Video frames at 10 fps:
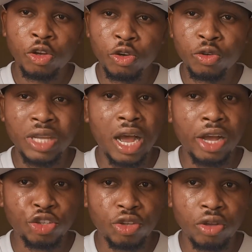those
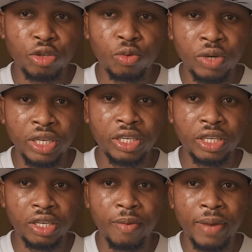are stunts
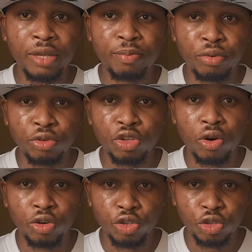which he normally
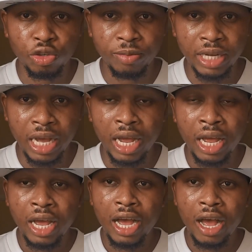puts on social
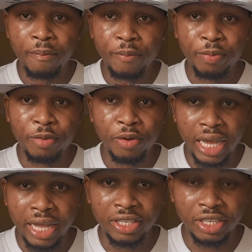media and people
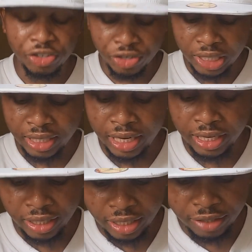get
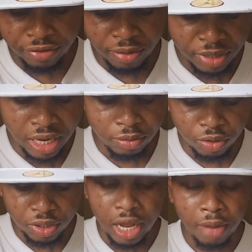interested in it from
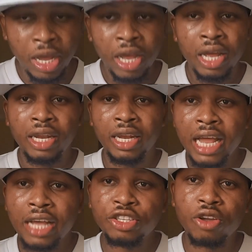time to time.
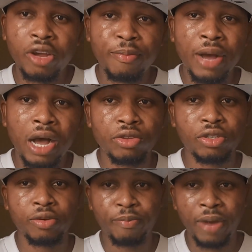Let's talk
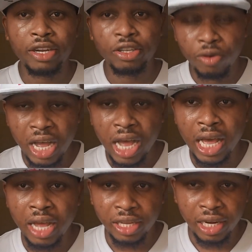about banning
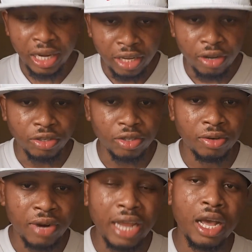Okada in
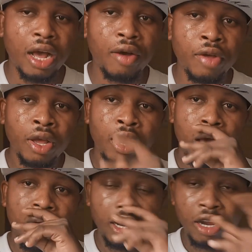Lagos. Right now,
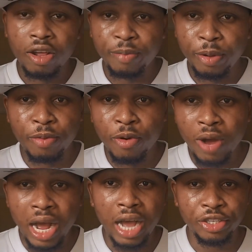a lot of
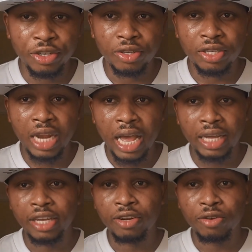people are just,
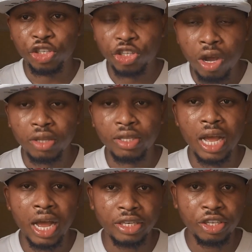like, you know,
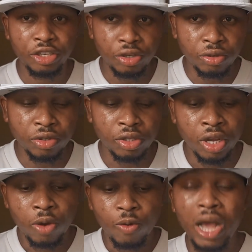shocked at the
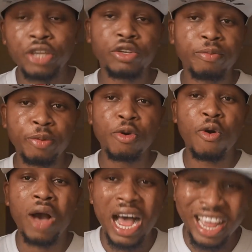news, while some
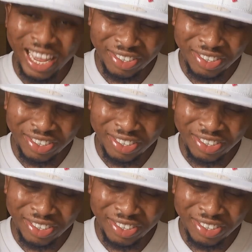people are